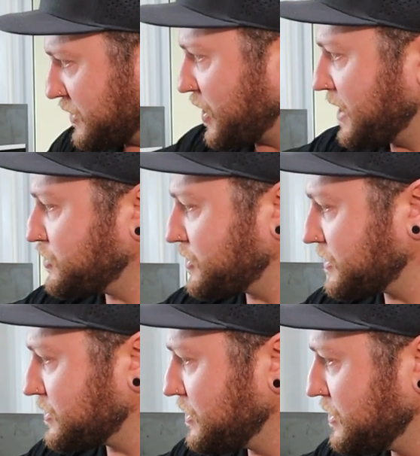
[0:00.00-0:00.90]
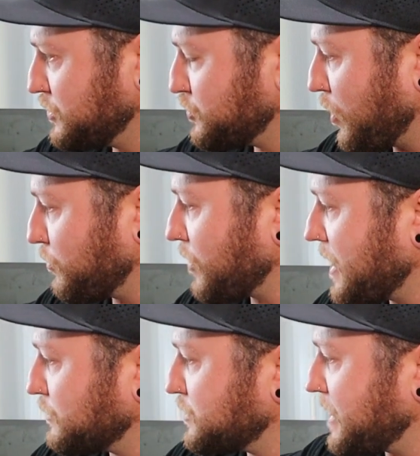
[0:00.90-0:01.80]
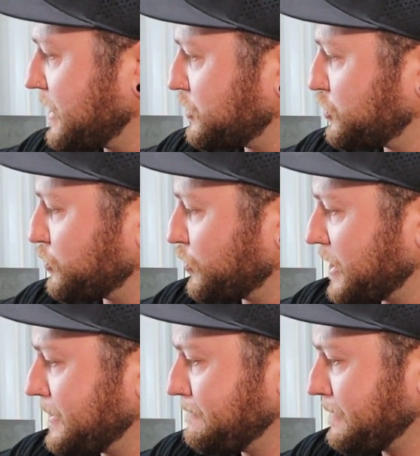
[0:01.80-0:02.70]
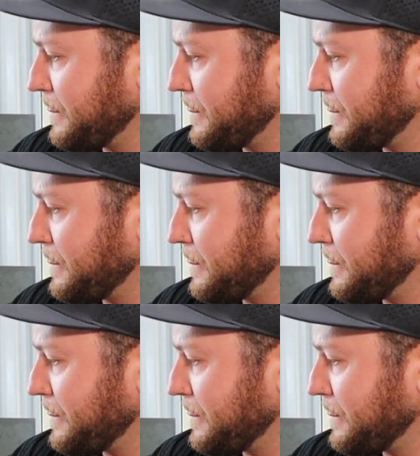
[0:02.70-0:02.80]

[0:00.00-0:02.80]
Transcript: I changed this top rail to make it shorter.